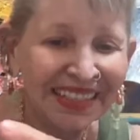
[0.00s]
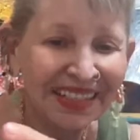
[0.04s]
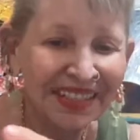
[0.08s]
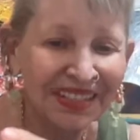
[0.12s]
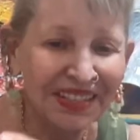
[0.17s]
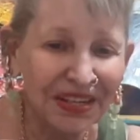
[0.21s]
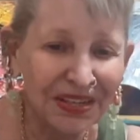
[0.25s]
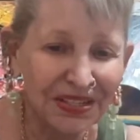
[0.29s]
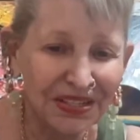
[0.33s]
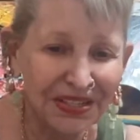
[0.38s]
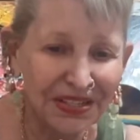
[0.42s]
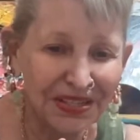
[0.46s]

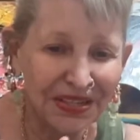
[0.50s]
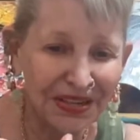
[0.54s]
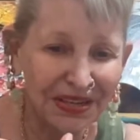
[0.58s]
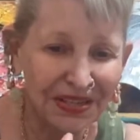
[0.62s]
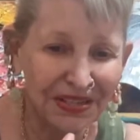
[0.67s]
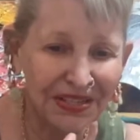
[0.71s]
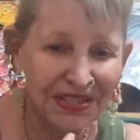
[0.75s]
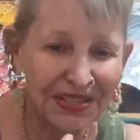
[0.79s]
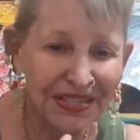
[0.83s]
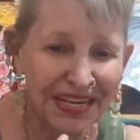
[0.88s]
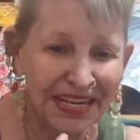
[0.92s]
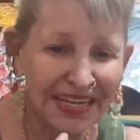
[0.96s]
those are
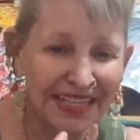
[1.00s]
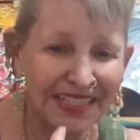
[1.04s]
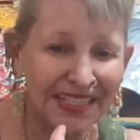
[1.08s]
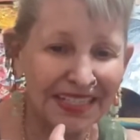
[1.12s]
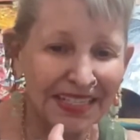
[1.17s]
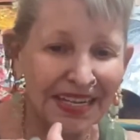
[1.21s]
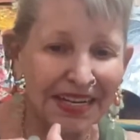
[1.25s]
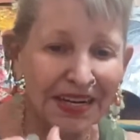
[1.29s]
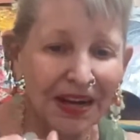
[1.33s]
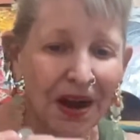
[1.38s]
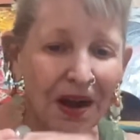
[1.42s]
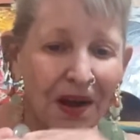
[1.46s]
those things
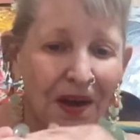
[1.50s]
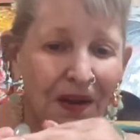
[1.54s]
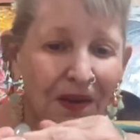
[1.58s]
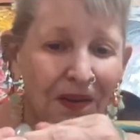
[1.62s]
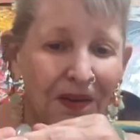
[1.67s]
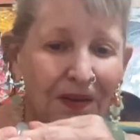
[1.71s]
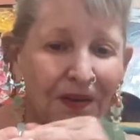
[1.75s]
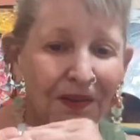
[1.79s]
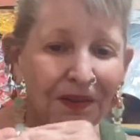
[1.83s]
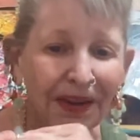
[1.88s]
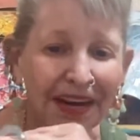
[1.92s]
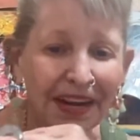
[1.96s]
that,
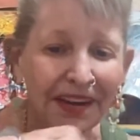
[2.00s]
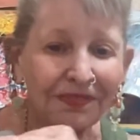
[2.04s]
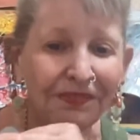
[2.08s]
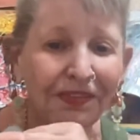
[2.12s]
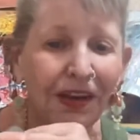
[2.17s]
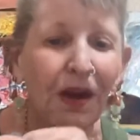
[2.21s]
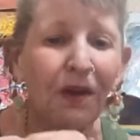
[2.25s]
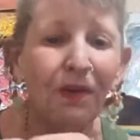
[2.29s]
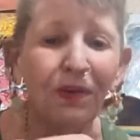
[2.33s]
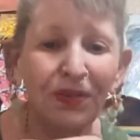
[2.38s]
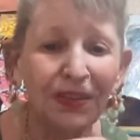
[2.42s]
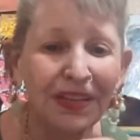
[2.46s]
oh, if
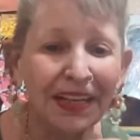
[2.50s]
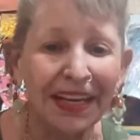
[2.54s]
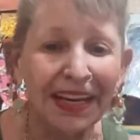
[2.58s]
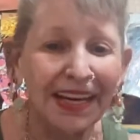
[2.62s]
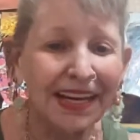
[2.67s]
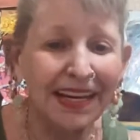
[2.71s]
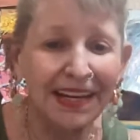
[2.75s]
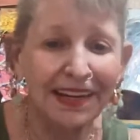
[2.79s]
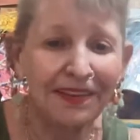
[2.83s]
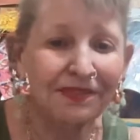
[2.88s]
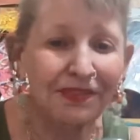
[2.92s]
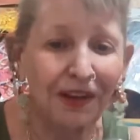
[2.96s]

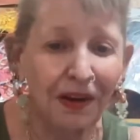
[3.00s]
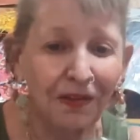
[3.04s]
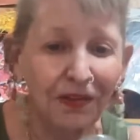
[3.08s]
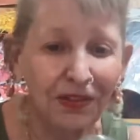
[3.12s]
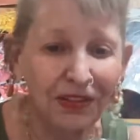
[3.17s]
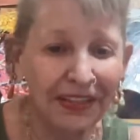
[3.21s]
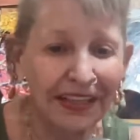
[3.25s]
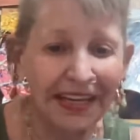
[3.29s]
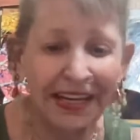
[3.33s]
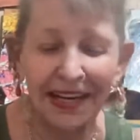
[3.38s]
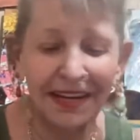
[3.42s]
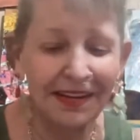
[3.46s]
only, if
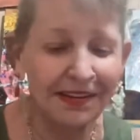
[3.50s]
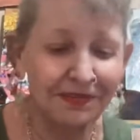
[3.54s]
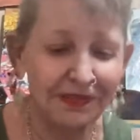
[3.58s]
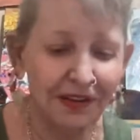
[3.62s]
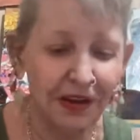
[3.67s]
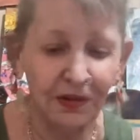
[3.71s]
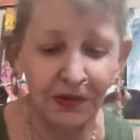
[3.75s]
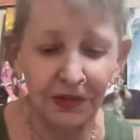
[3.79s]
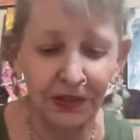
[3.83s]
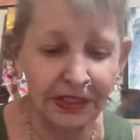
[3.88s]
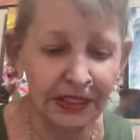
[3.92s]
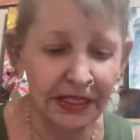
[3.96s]
only, if
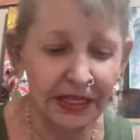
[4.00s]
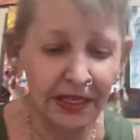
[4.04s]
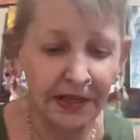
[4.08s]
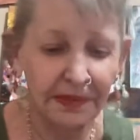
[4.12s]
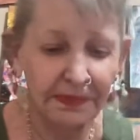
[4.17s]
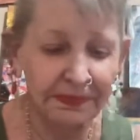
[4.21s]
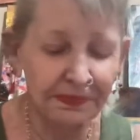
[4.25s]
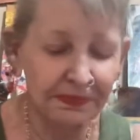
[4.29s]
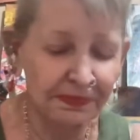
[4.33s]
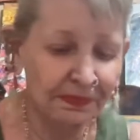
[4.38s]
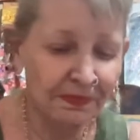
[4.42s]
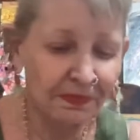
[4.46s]
only,
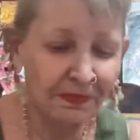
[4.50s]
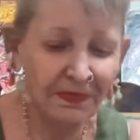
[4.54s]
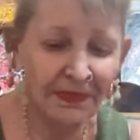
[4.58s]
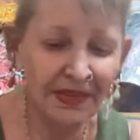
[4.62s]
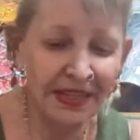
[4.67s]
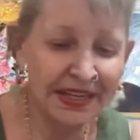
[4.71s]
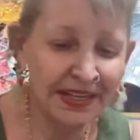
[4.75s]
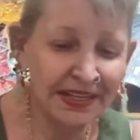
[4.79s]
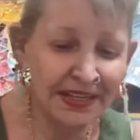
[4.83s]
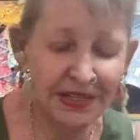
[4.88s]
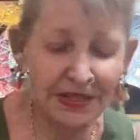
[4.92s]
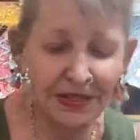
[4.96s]

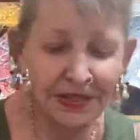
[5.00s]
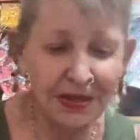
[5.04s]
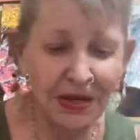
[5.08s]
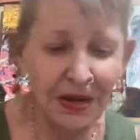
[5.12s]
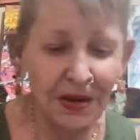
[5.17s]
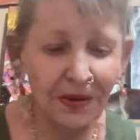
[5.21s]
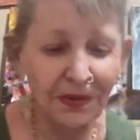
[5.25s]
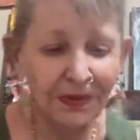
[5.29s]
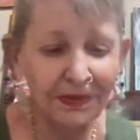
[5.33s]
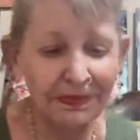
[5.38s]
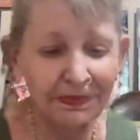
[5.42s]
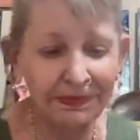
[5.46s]
you
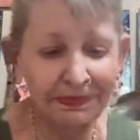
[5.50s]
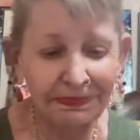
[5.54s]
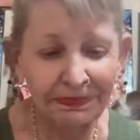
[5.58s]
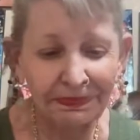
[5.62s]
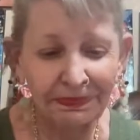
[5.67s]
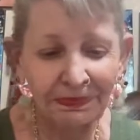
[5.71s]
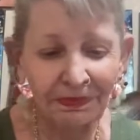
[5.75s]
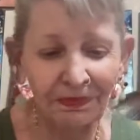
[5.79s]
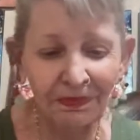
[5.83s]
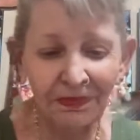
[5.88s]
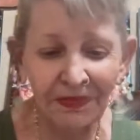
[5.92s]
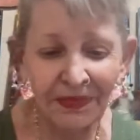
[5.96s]
know.
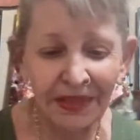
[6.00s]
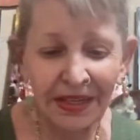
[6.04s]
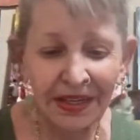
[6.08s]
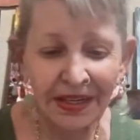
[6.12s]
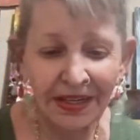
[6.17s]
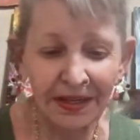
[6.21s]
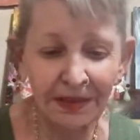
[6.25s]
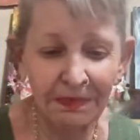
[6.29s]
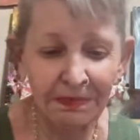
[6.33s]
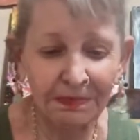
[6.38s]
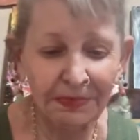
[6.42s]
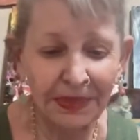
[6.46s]

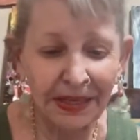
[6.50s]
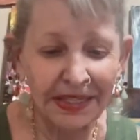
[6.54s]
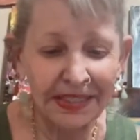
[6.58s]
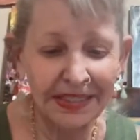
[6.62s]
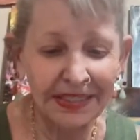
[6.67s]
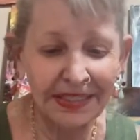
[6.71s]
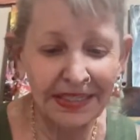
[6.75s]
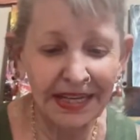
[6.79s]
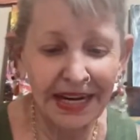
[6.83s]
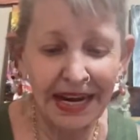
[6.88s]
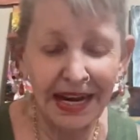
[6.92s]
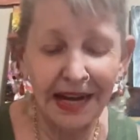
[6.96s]
But
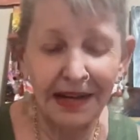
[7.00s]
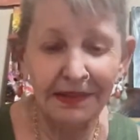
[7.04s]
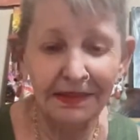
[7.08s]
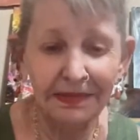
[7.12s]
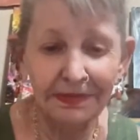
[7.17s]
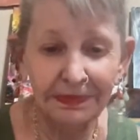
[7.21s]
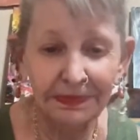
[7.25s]
yeah.